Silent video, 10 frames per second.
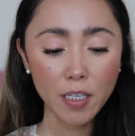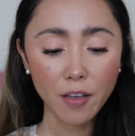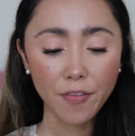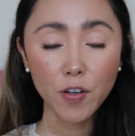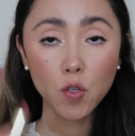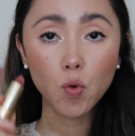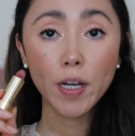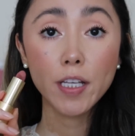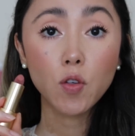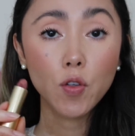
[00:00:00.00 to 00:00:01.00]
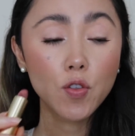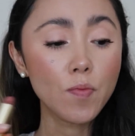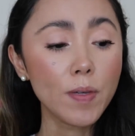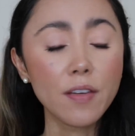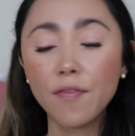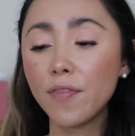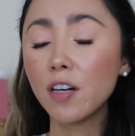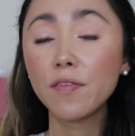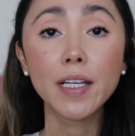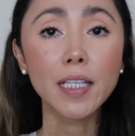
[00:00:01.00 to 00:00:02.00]
First one is going to be
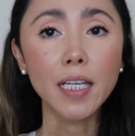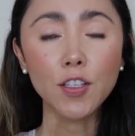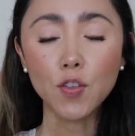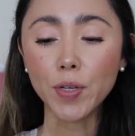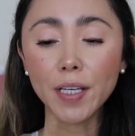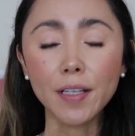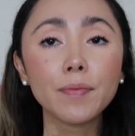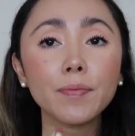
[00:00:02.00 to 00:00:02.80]
Velvet Intrigue.